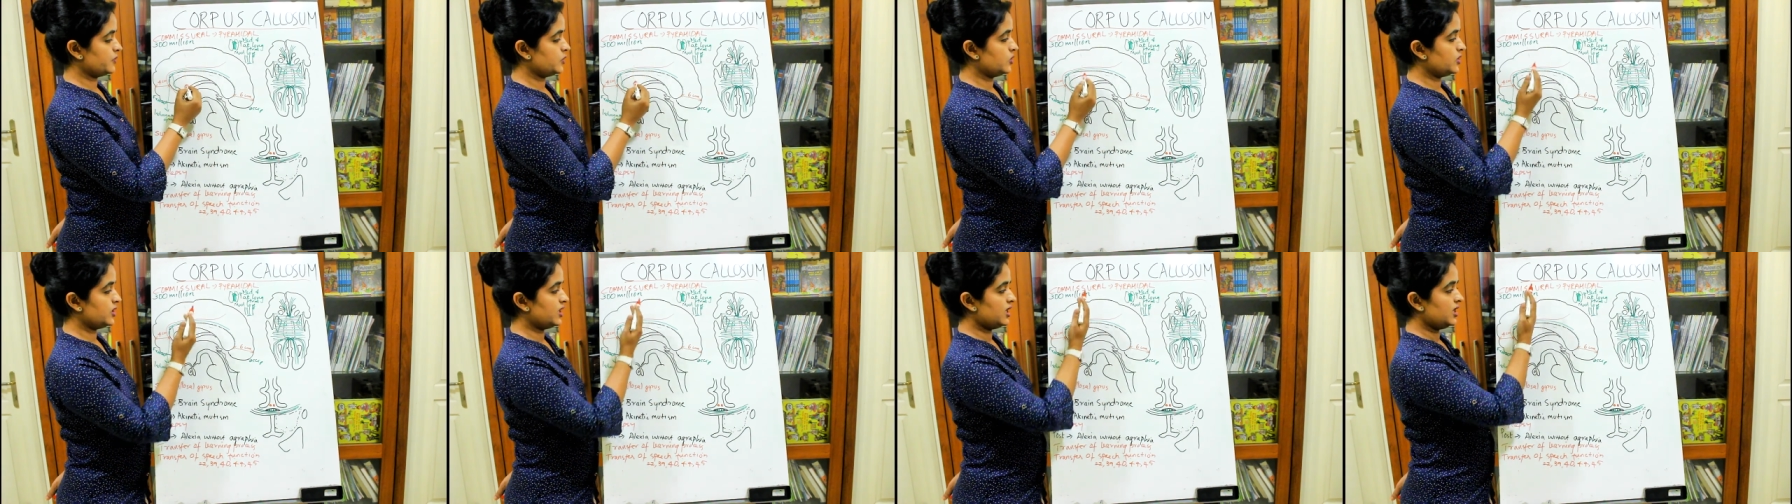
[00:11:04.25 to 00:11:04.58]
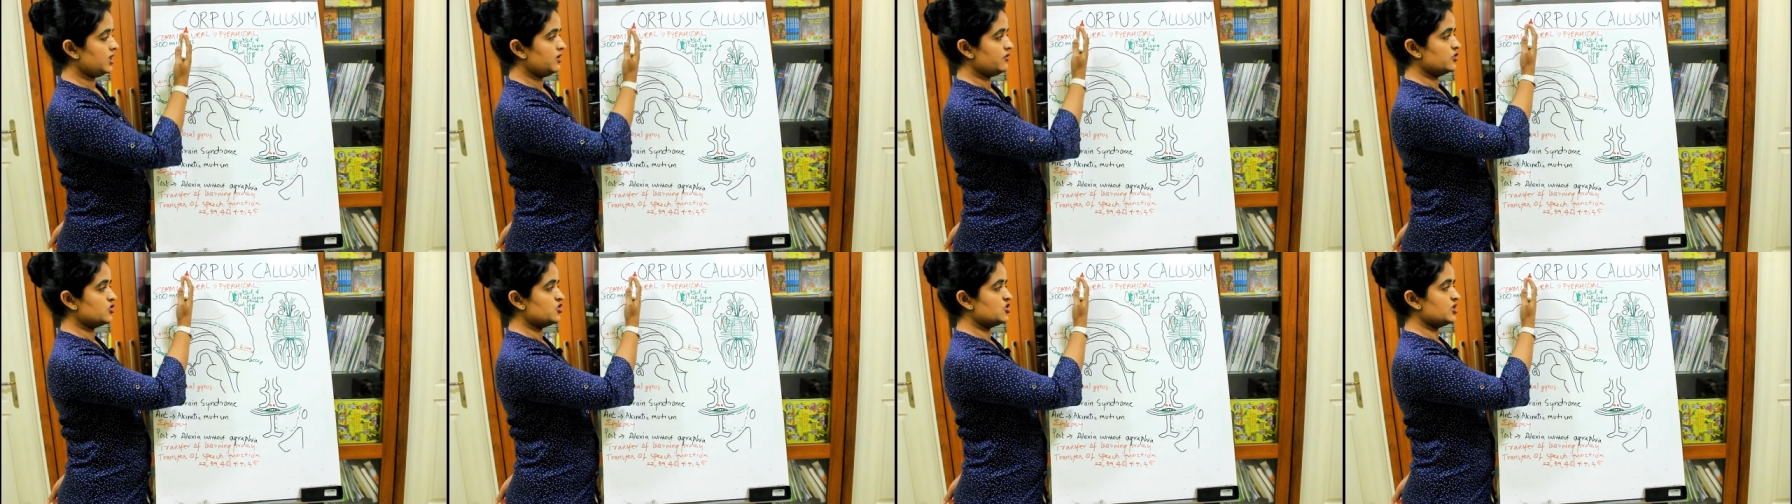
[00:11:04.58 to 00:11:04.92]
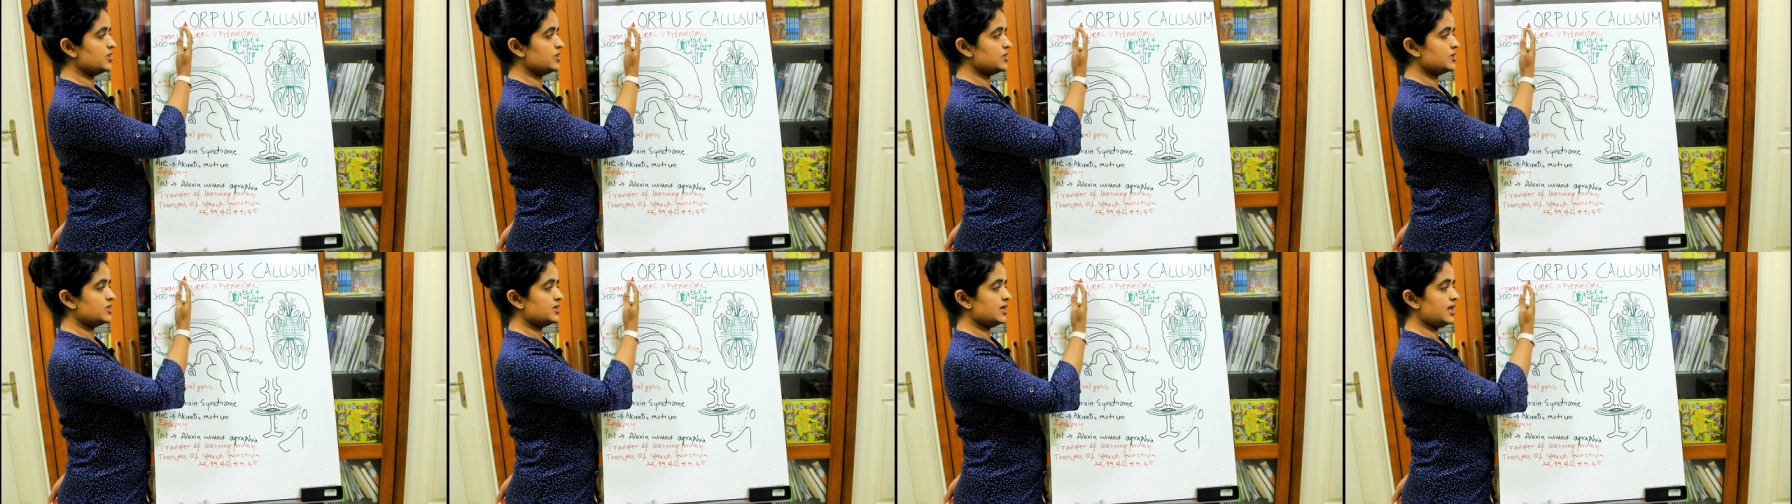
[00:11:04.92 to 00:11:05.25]
okay, if you
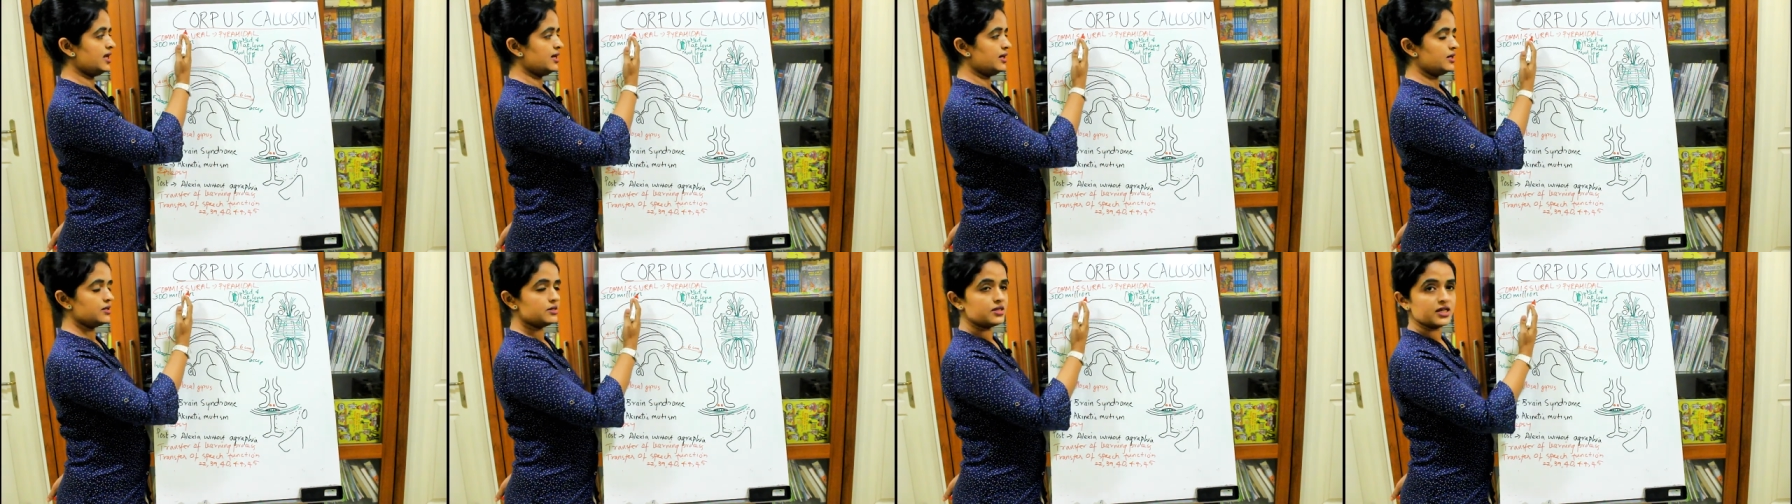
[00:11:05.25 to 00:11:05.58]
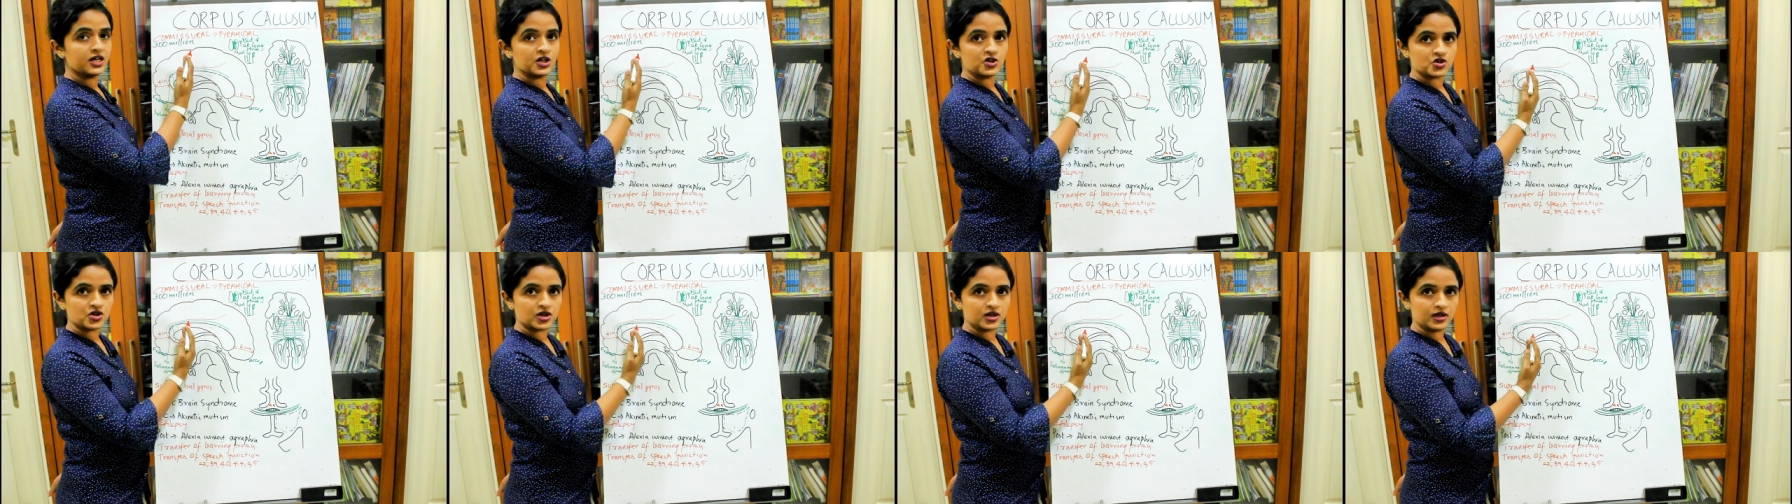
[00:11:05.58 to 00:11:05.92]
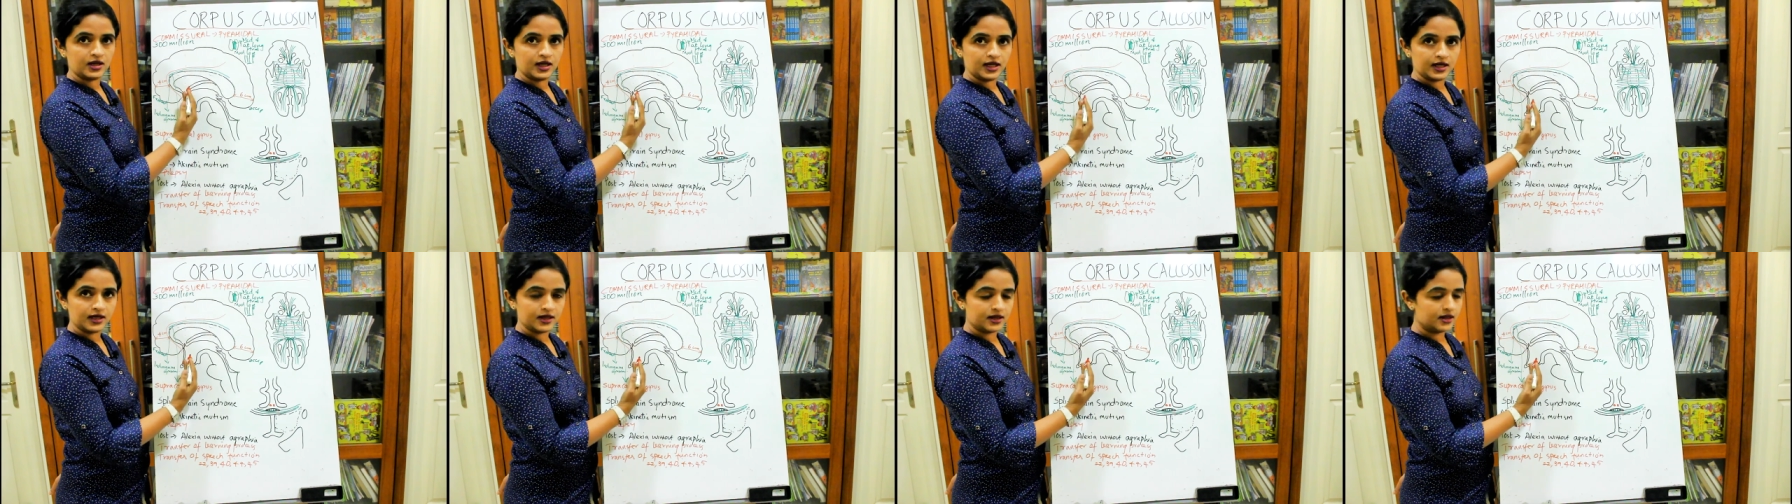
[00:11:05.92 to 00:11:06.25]
just take a
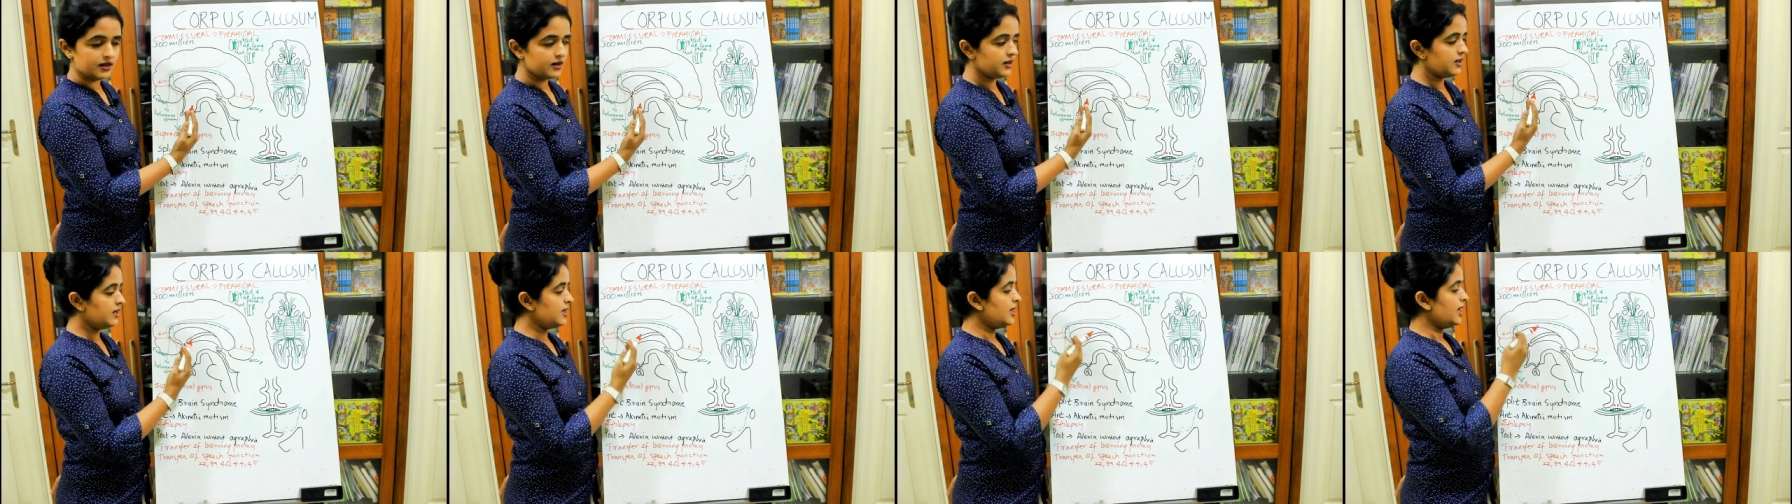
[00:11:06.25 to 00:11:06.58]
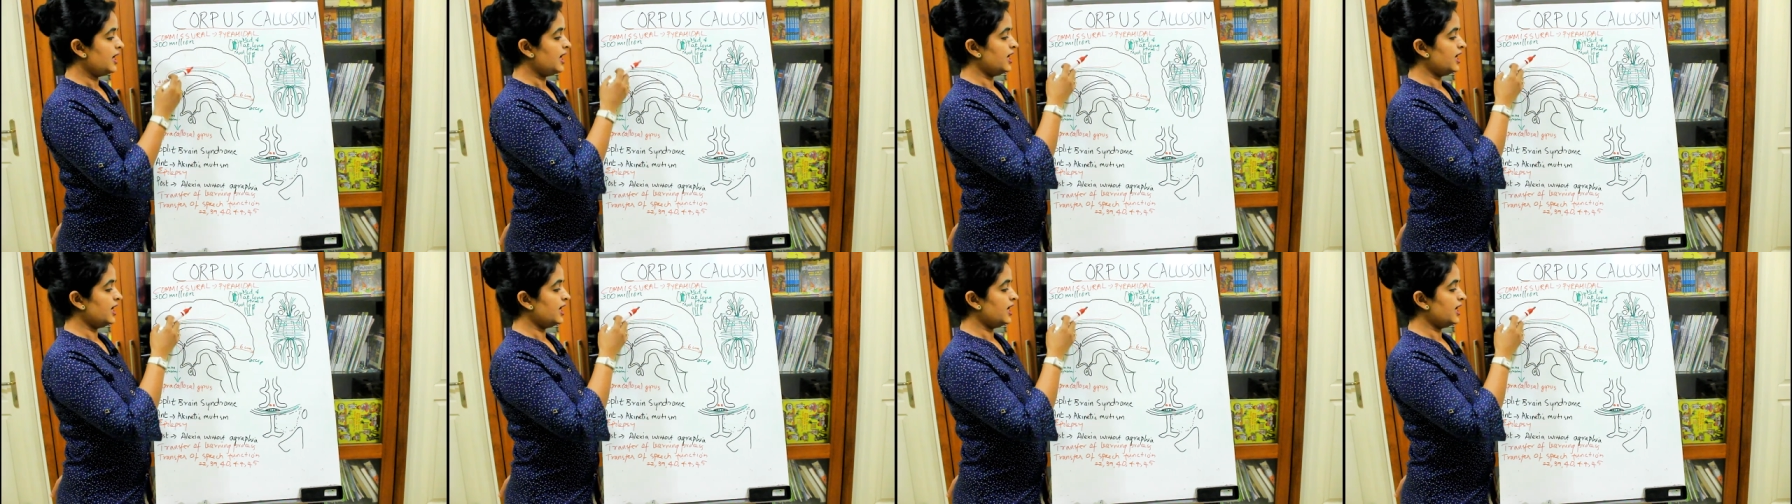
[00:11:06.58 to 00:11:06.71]
section here